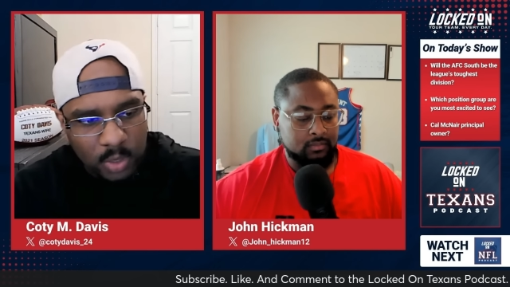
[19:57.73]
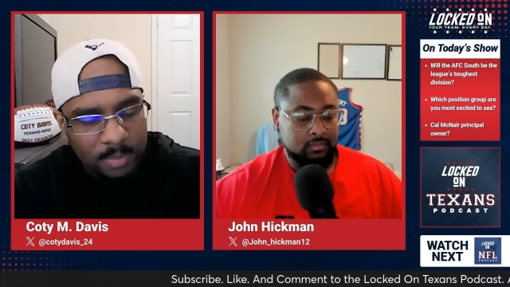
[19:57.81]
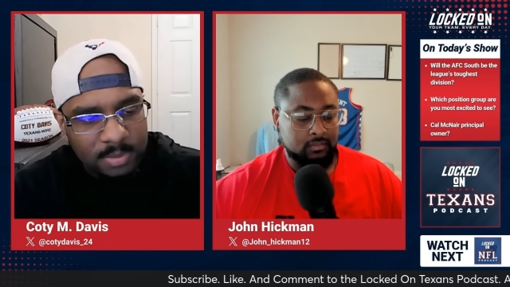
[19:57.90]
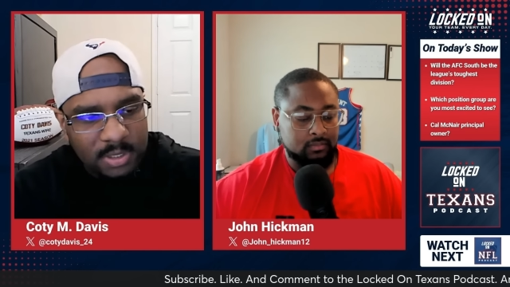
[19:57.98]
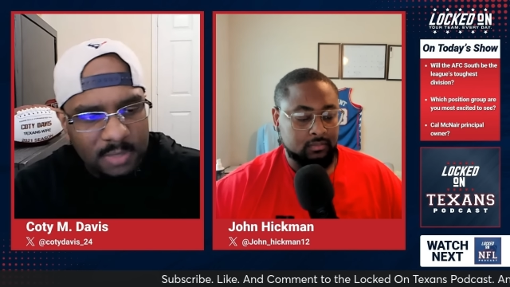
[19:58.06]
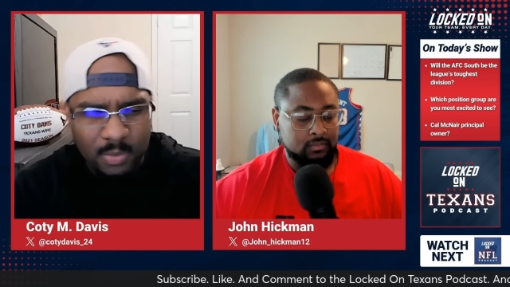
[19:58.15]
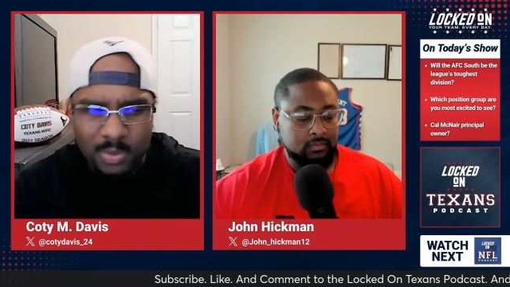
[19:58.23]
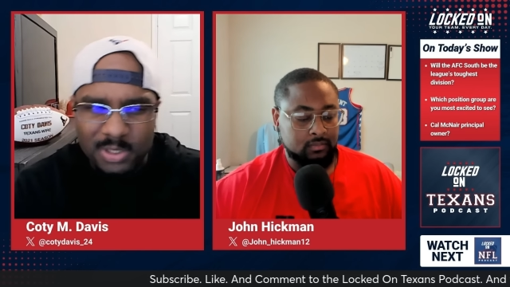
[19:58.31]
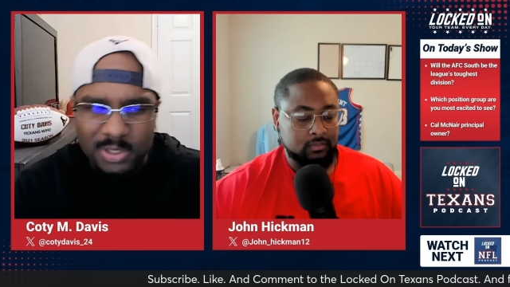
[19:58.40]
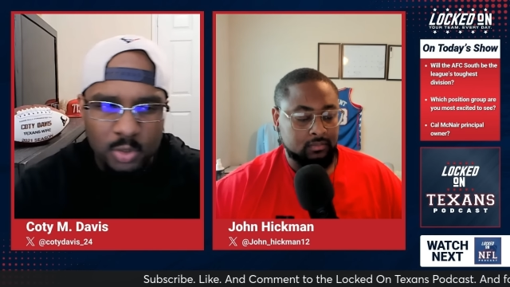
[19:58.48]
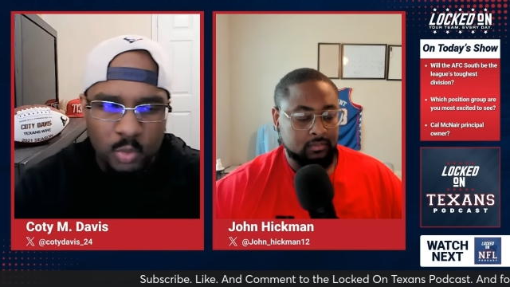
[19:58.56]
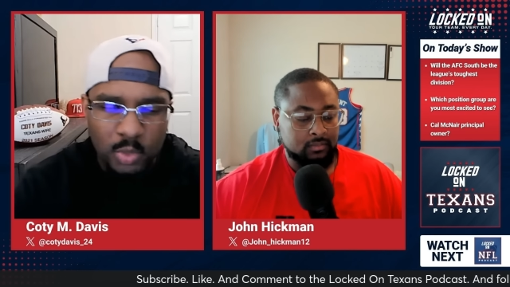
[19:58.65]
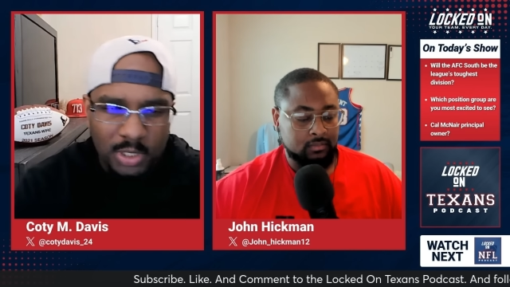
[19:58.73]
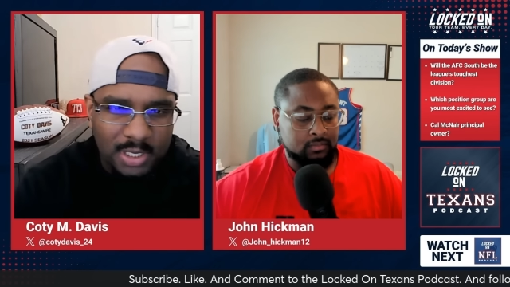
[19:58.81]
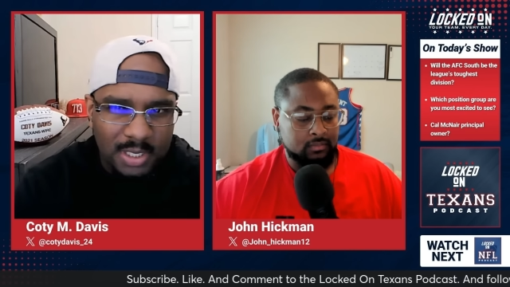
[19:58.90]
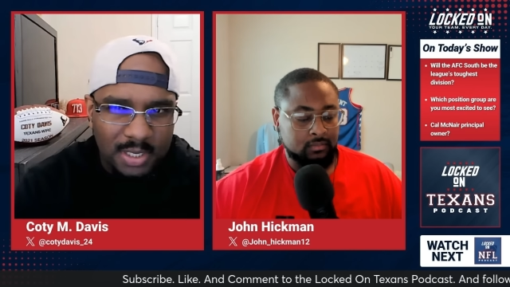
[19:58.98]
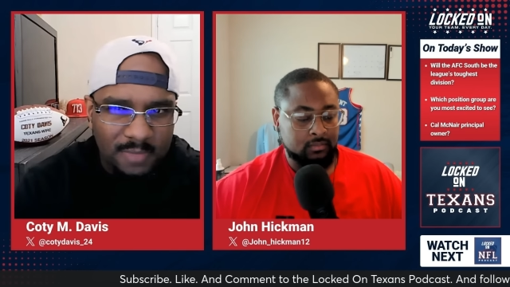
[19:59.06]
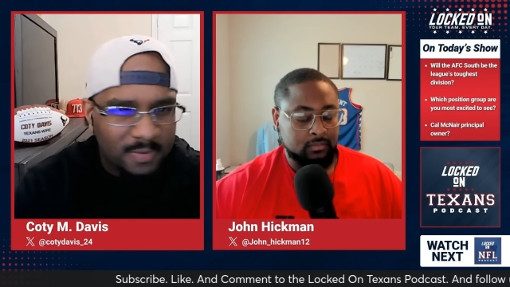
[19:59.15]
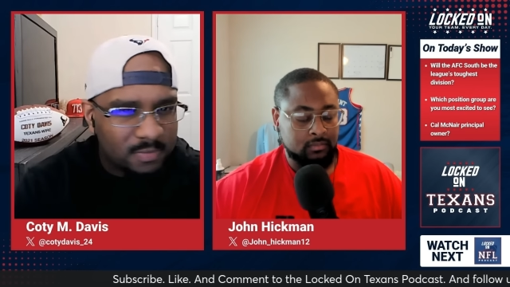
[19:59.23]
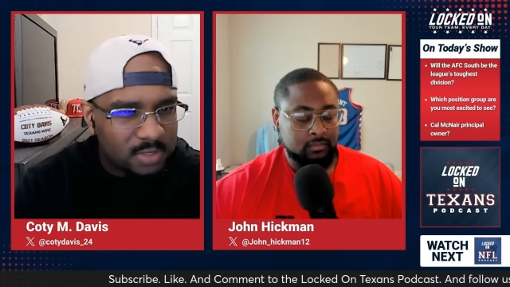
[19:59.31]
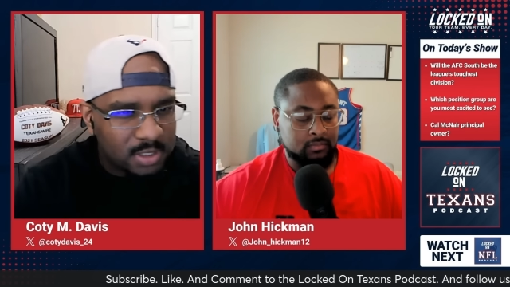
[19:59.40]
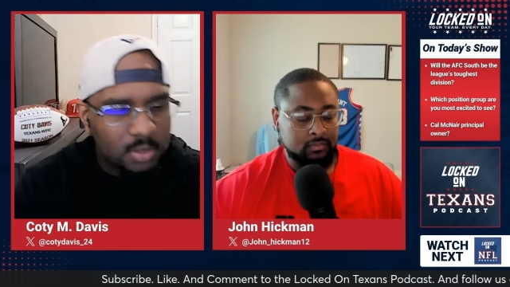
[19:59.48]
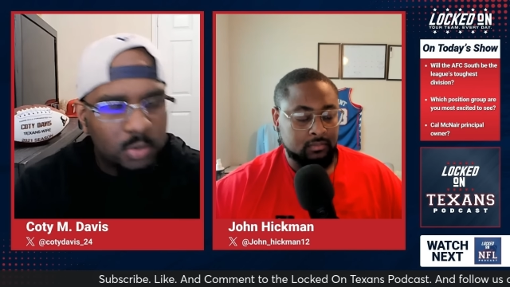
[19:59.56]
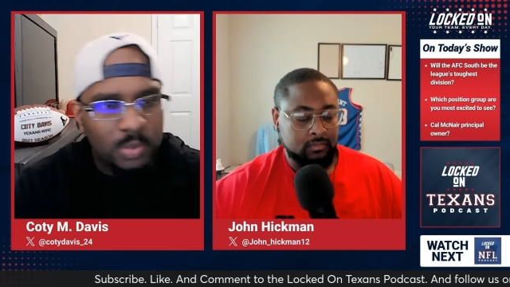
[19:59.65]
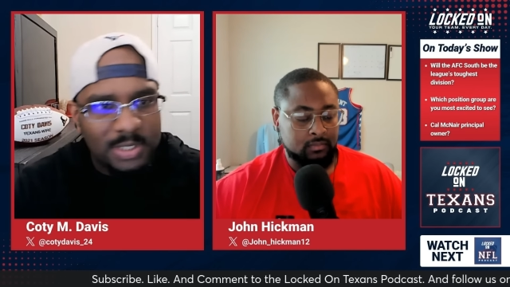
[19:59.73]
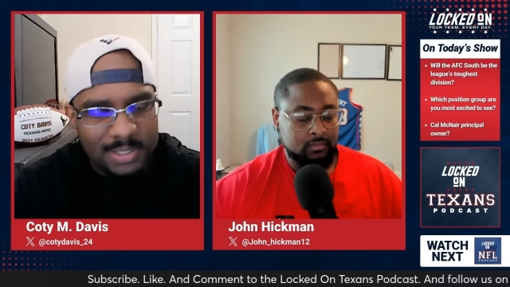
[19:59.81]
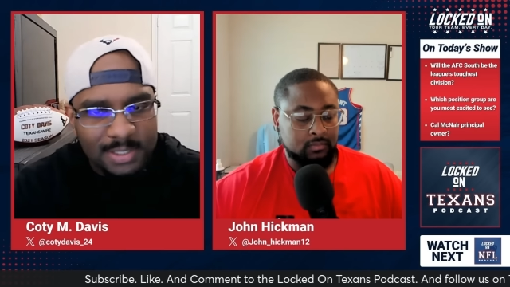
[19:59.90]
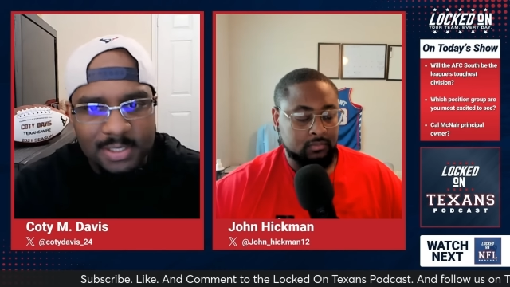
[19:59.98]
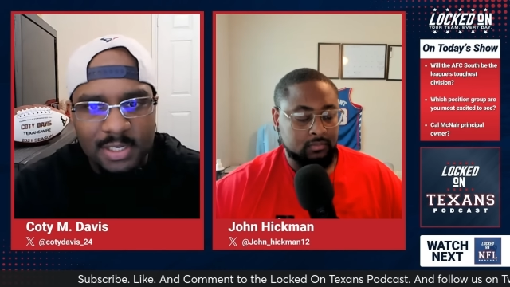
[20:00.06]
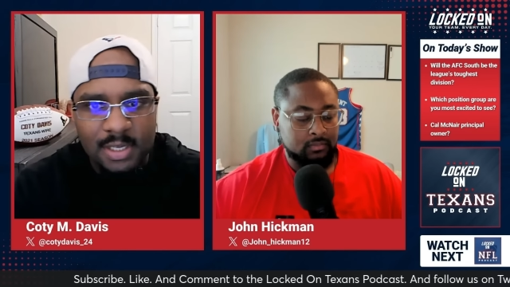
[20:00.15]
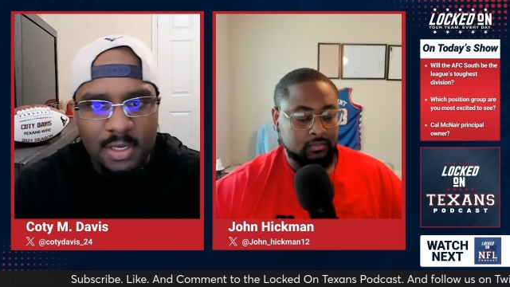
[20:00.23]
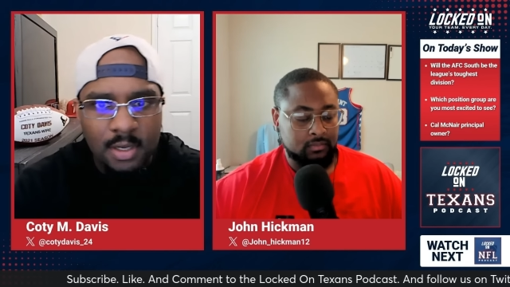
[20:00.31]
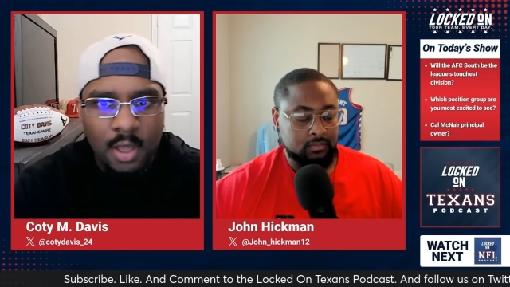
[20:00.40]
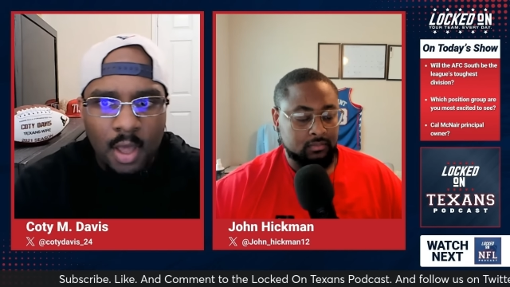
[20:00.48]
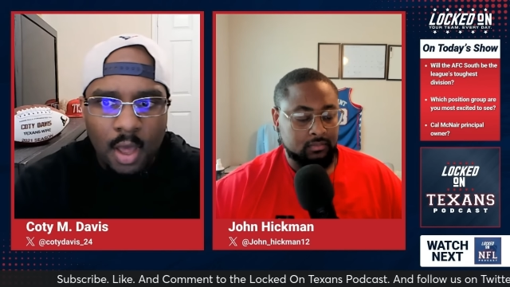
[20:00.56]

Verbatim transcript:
Speaker 1: I believe it was in 2015, 2016,